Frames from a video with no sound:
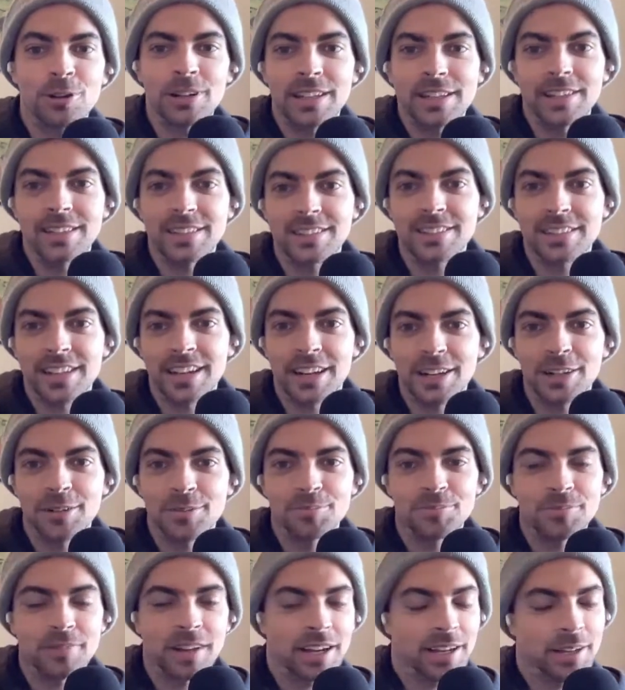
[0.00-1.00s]
is
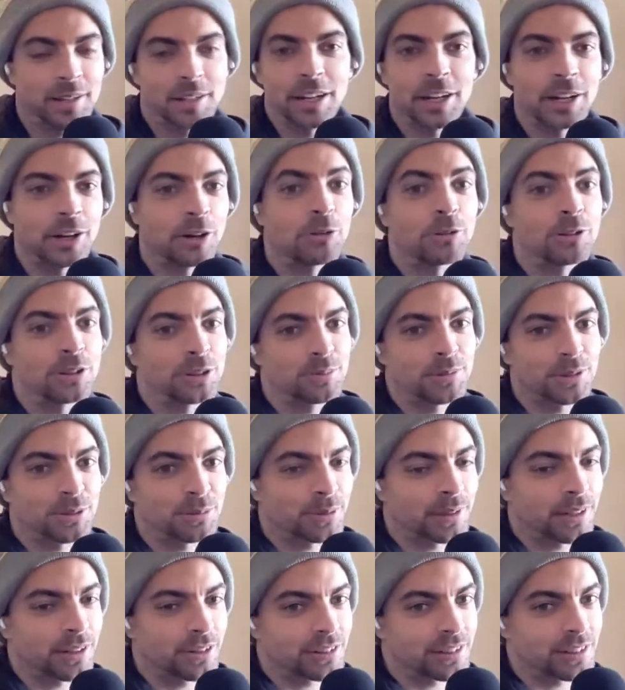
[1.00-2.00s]
I always
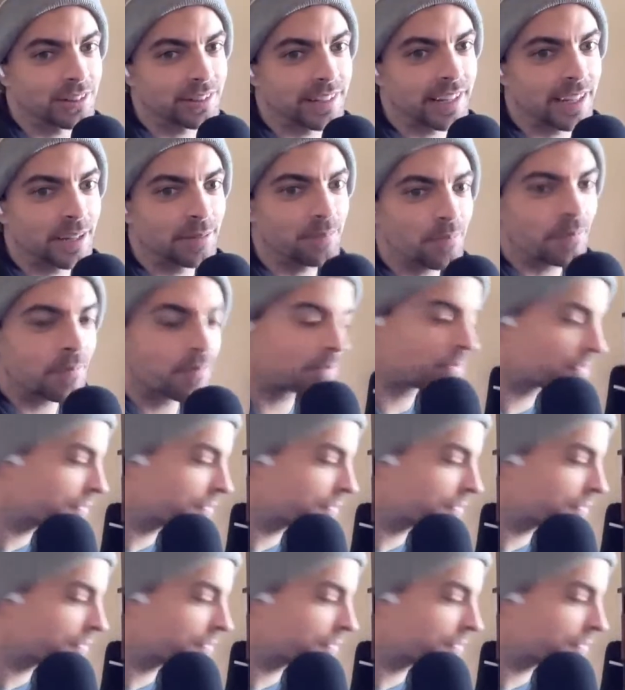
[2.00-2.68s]
mispronounce his name.